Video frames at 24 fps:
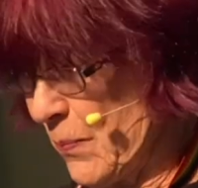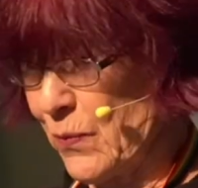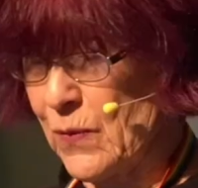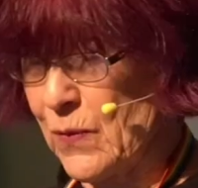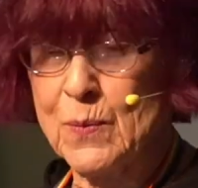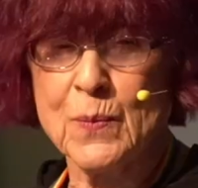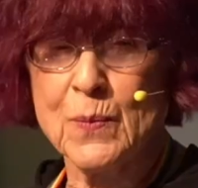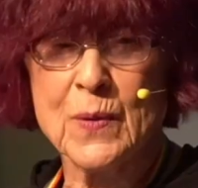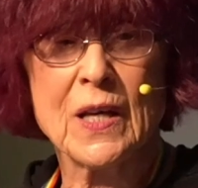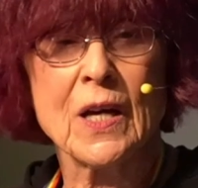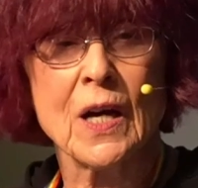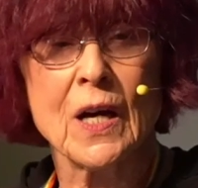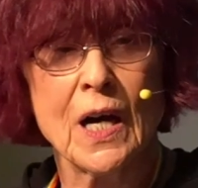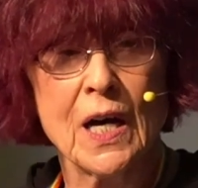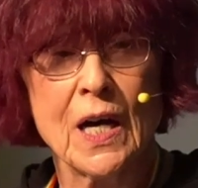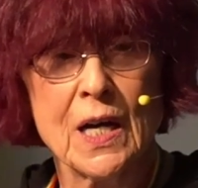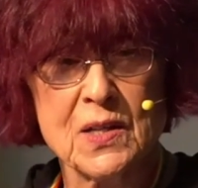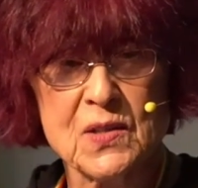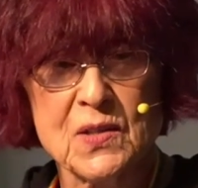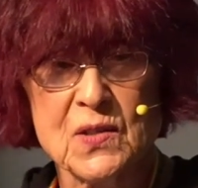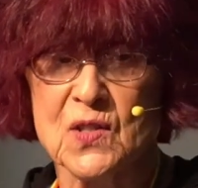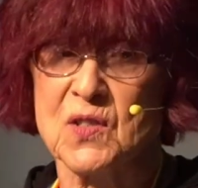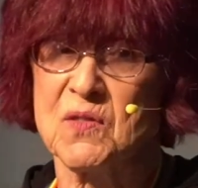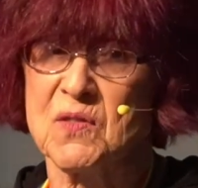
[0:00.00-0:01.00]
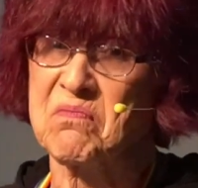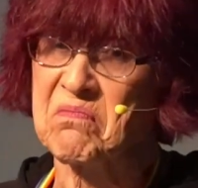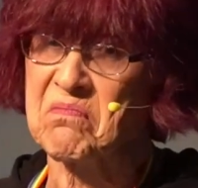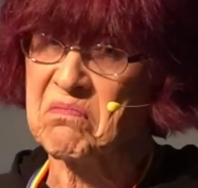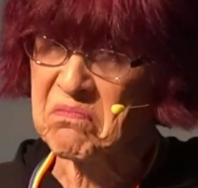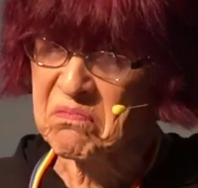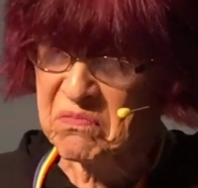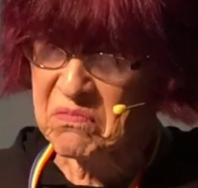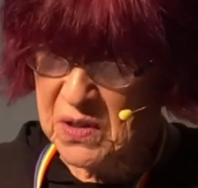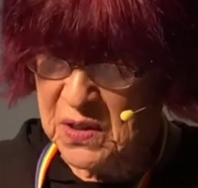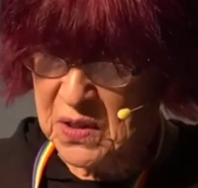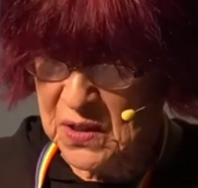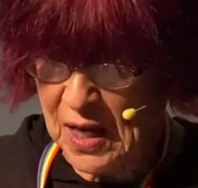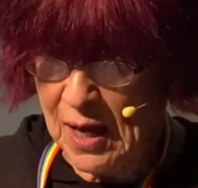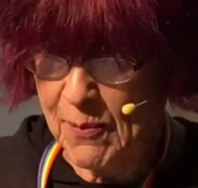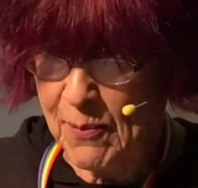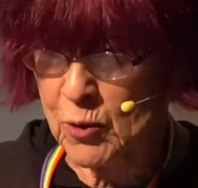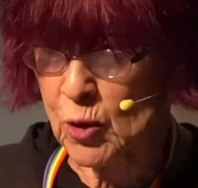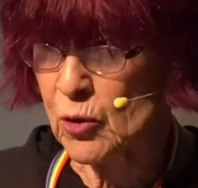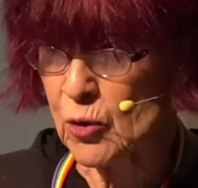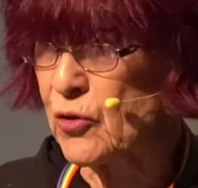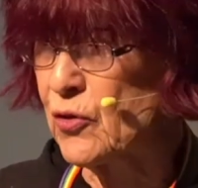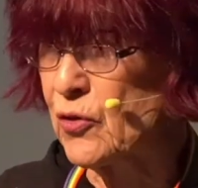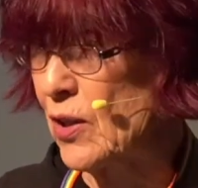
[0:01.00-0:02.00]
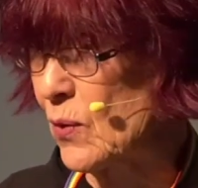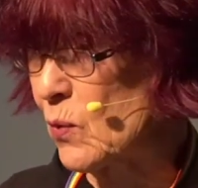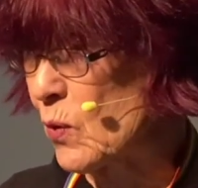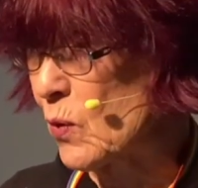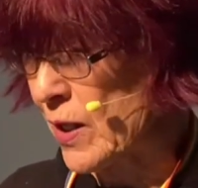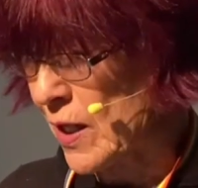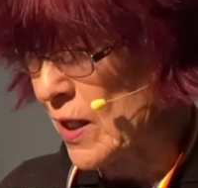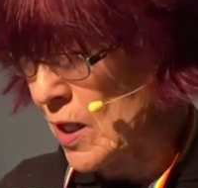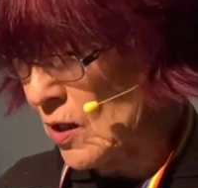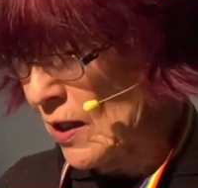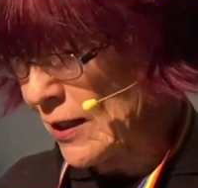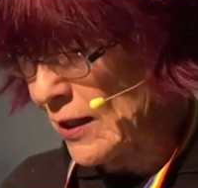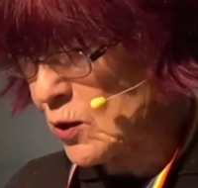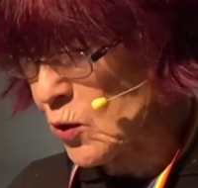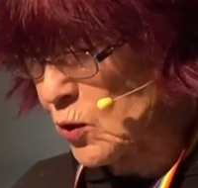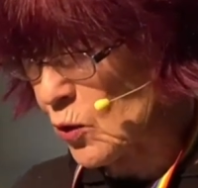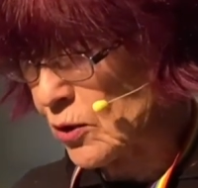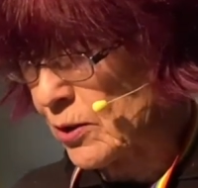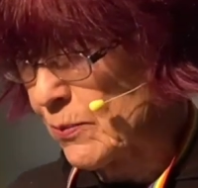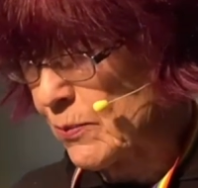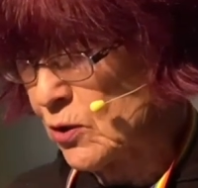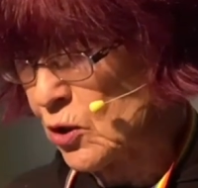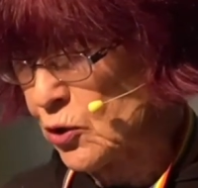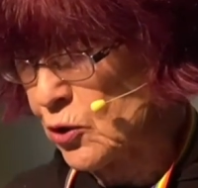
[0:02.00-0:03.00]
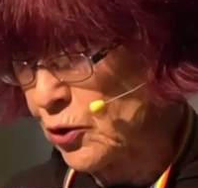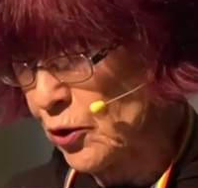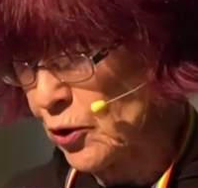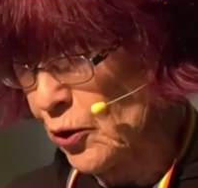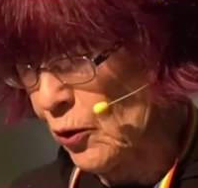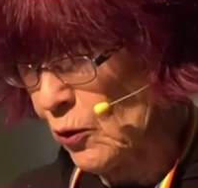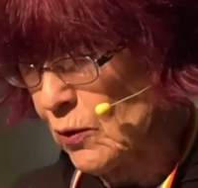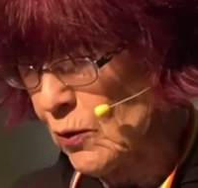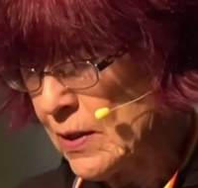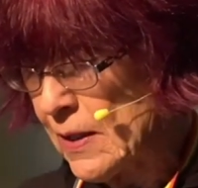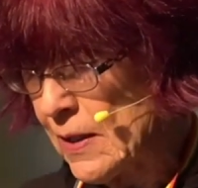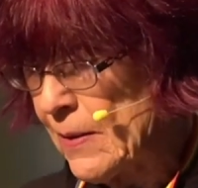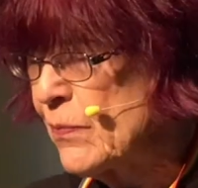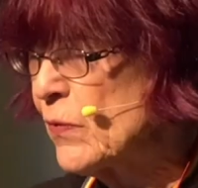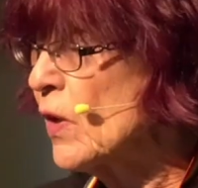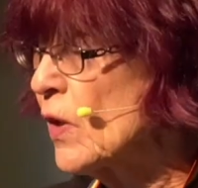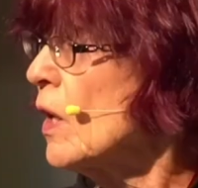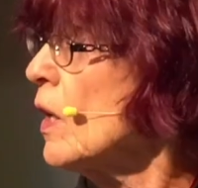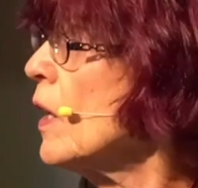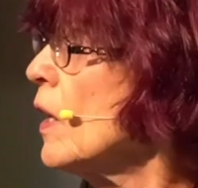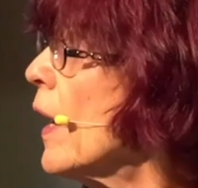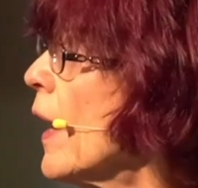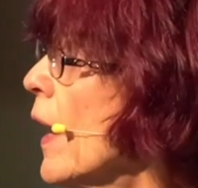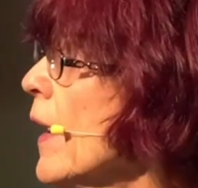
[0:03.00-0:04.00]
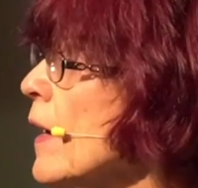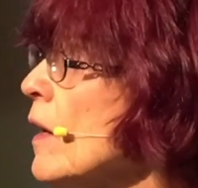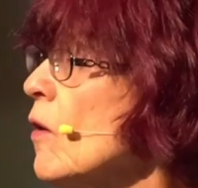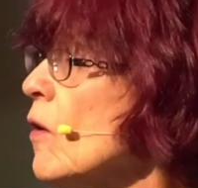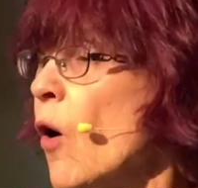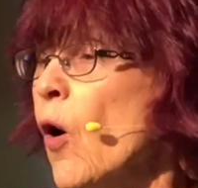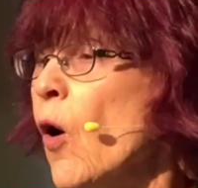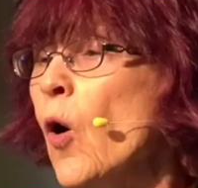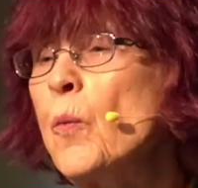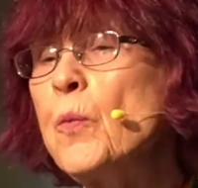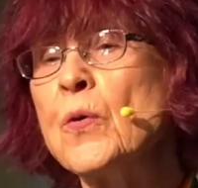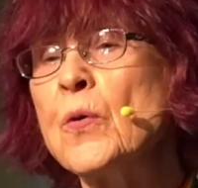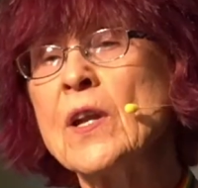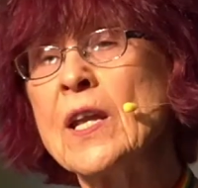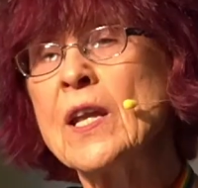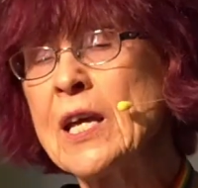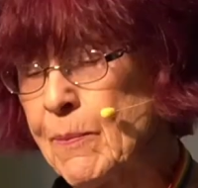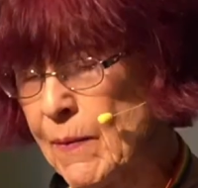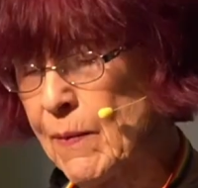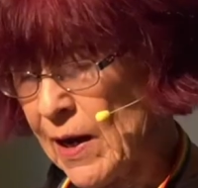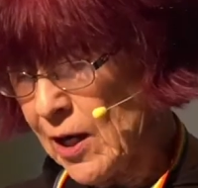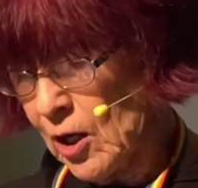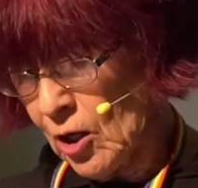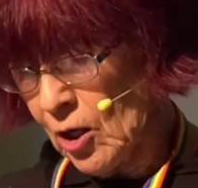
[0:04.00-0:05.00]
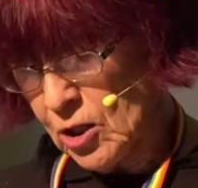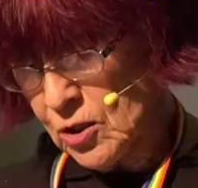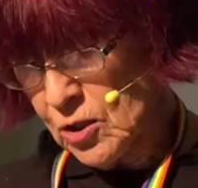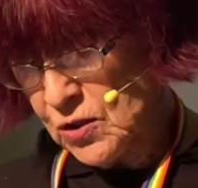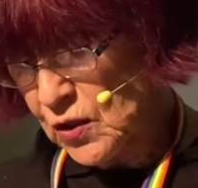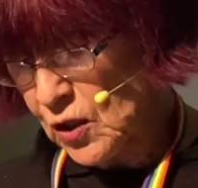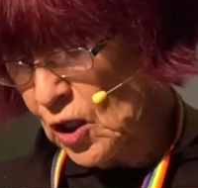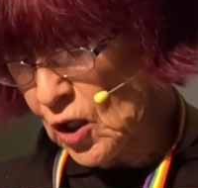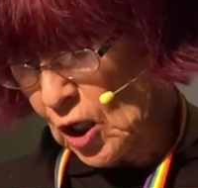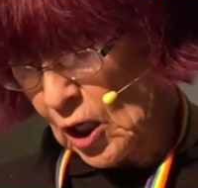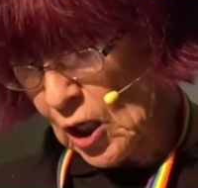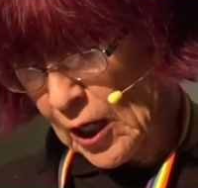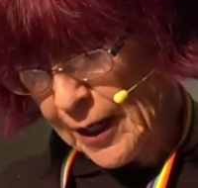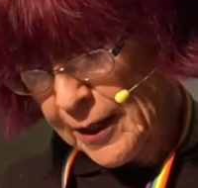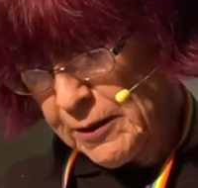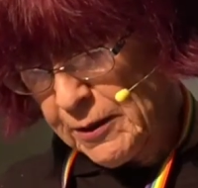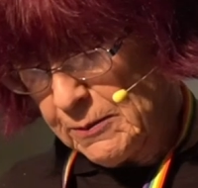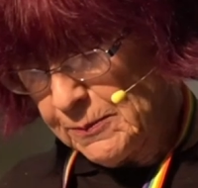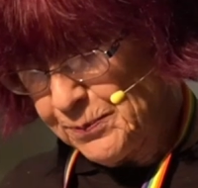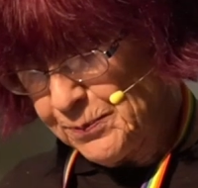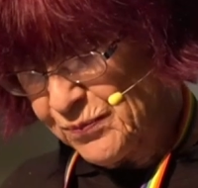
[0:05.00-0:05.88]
because Samuel did what Eli told him to do, and opening my heart to God.